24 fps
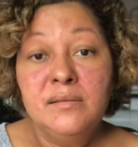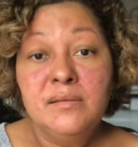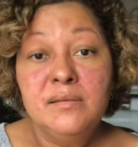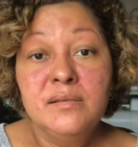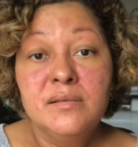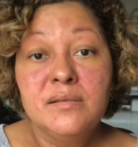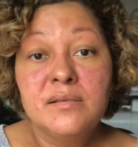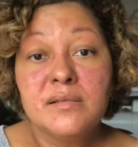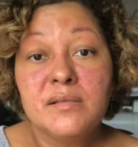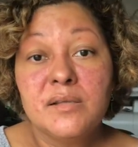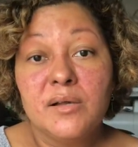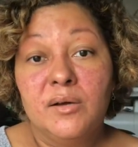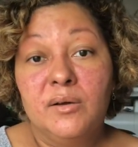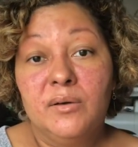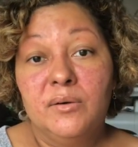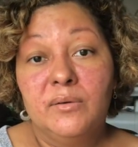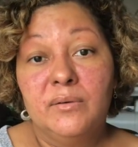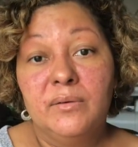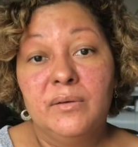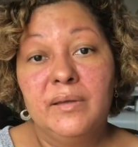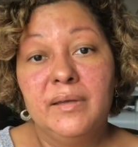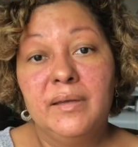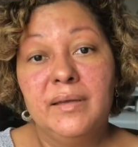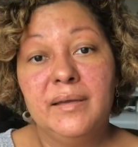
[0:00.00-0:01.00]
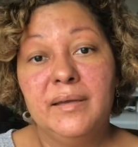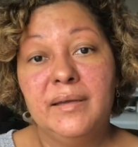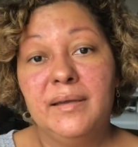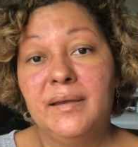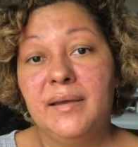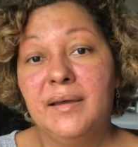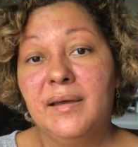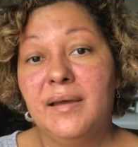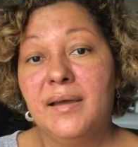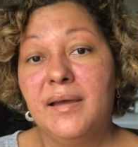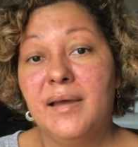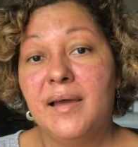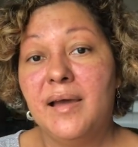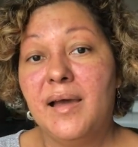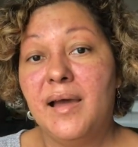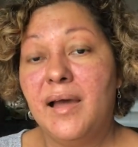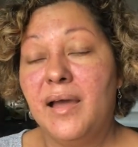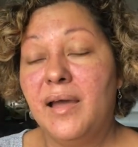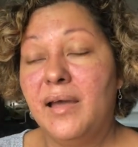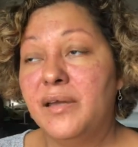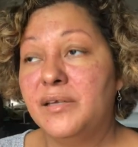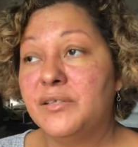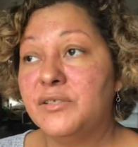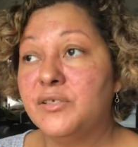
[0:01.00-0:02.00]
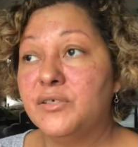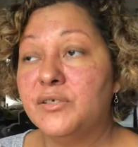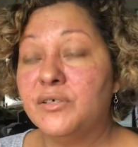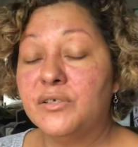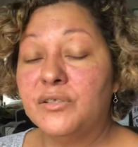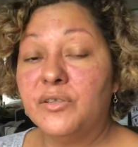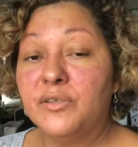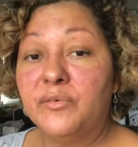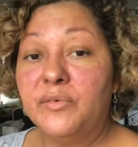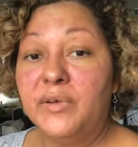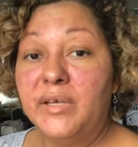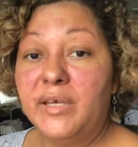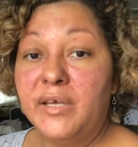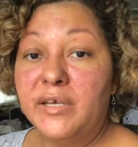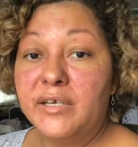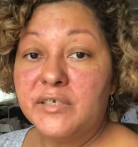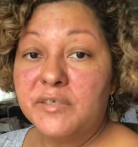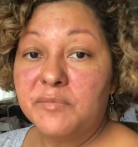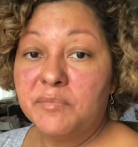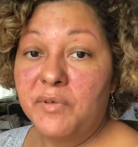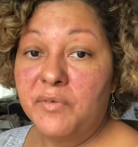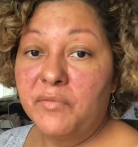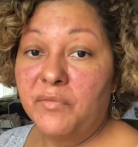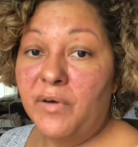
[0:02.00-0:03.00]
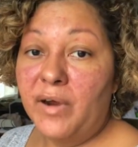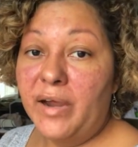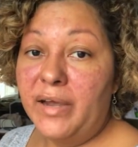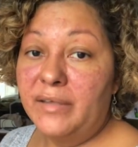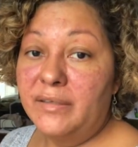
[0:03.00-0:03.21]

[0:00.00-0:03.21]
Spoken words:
So it took 3 years before I